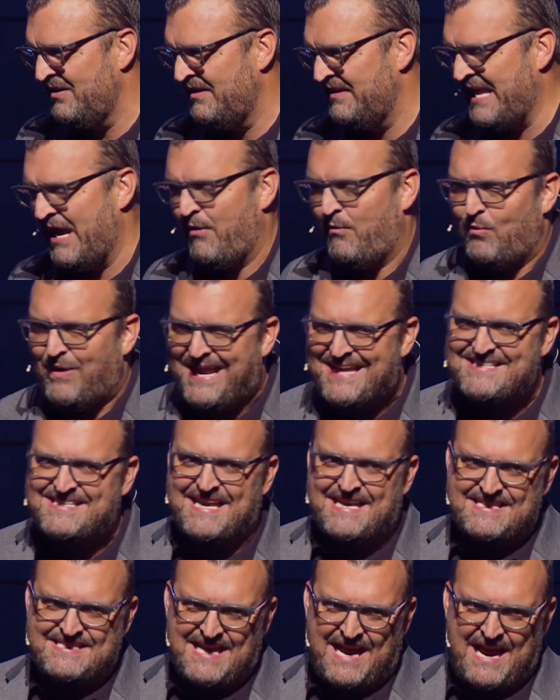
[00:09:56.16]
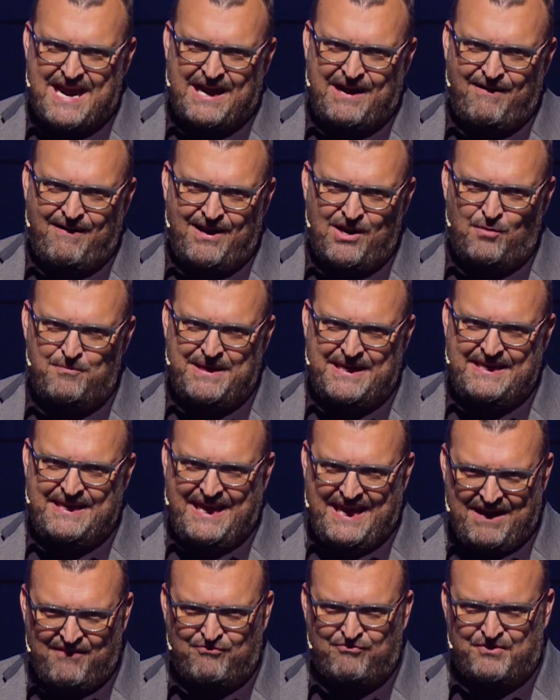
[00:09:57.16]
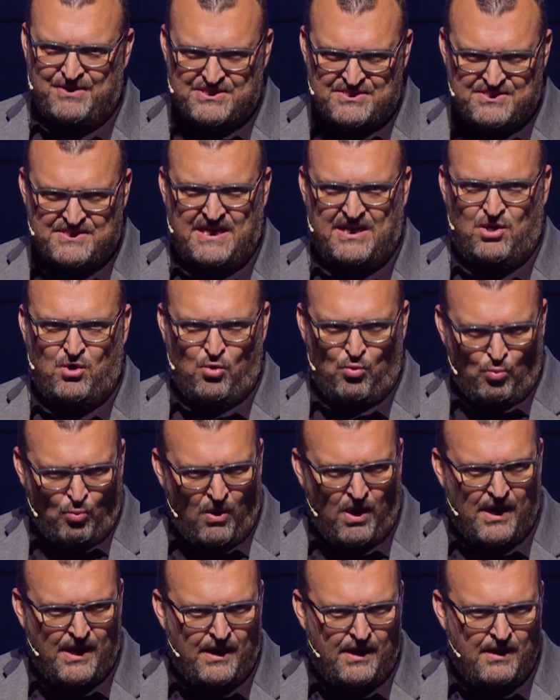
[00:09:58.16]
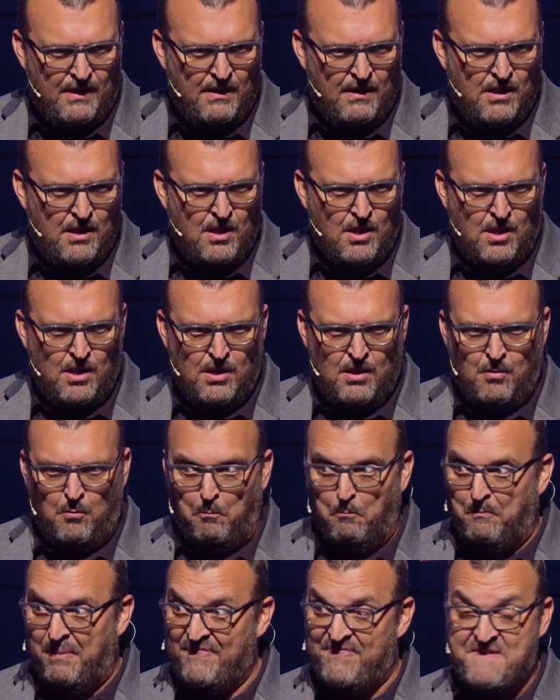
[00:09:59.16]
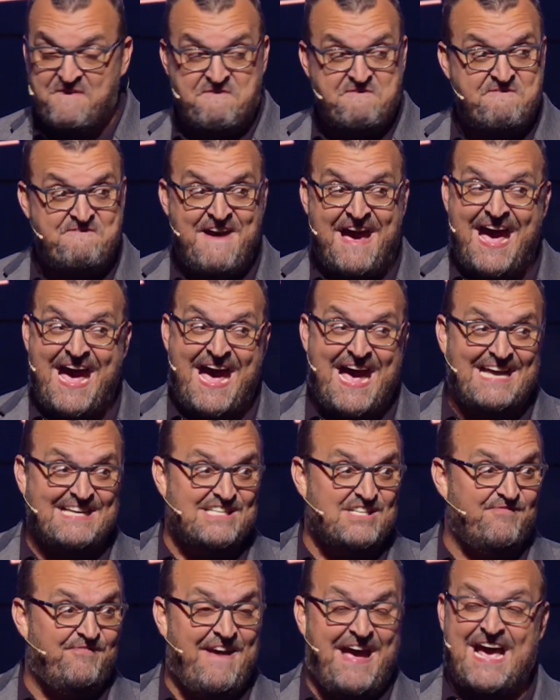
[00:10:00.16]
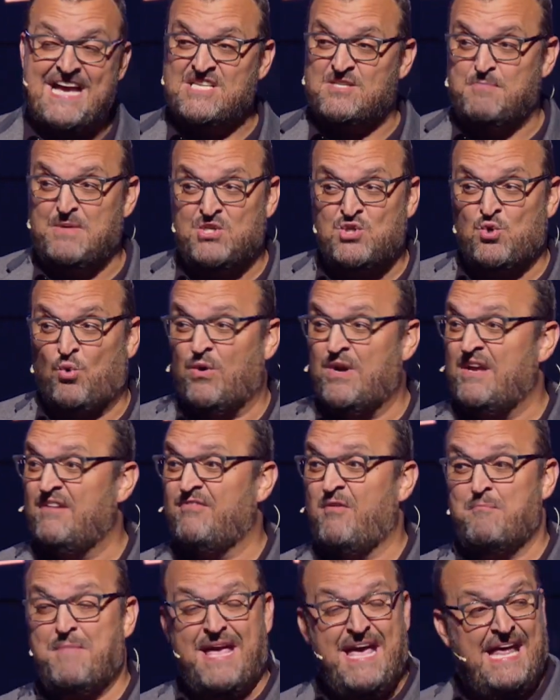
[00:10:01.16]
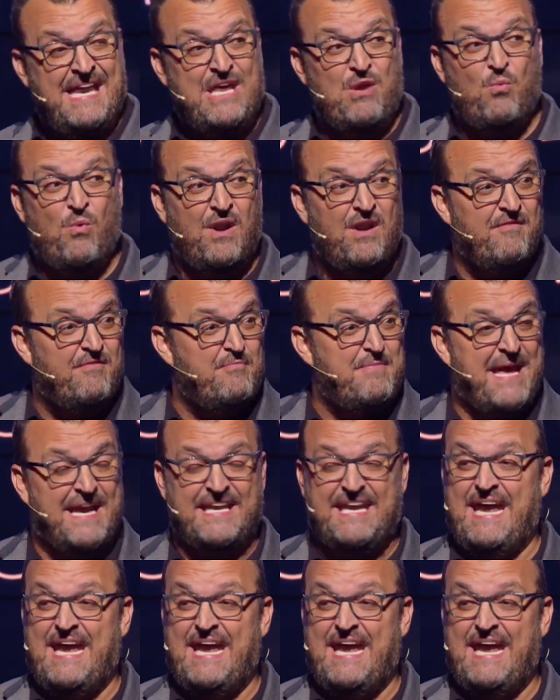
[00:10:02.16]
Now, when I say entire, I don't mean every single one but the vast, vast majority of them, any one of them that